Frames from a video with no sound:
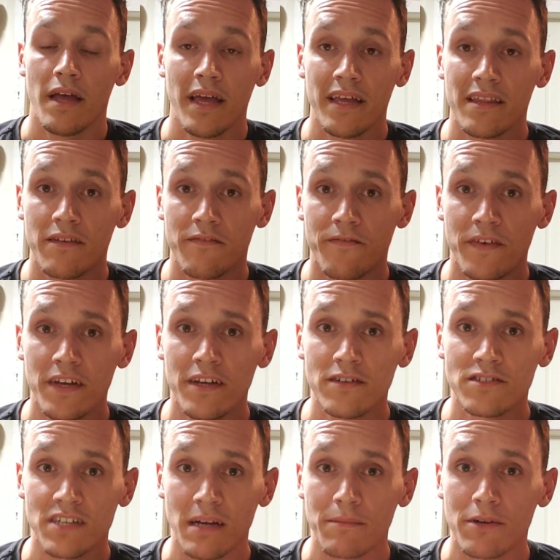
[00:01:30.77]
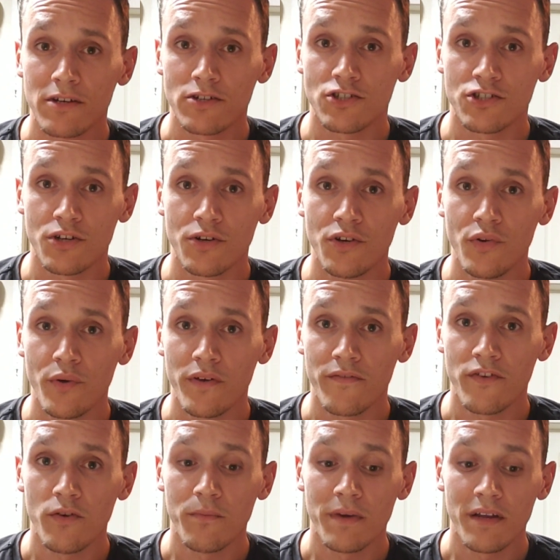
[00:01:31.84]
In the figures I'm going to show you in a
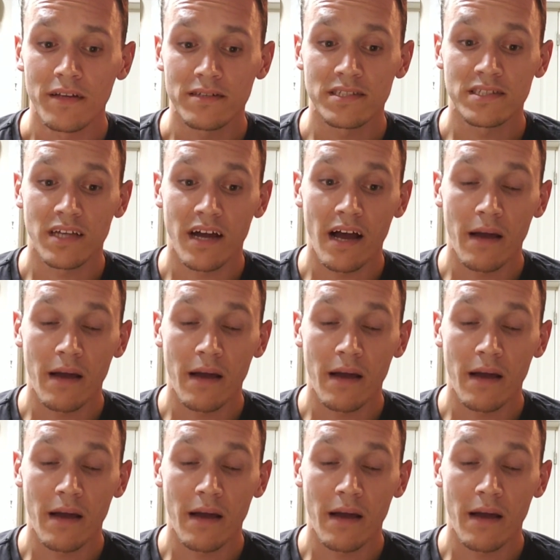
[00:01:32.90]
few minutes,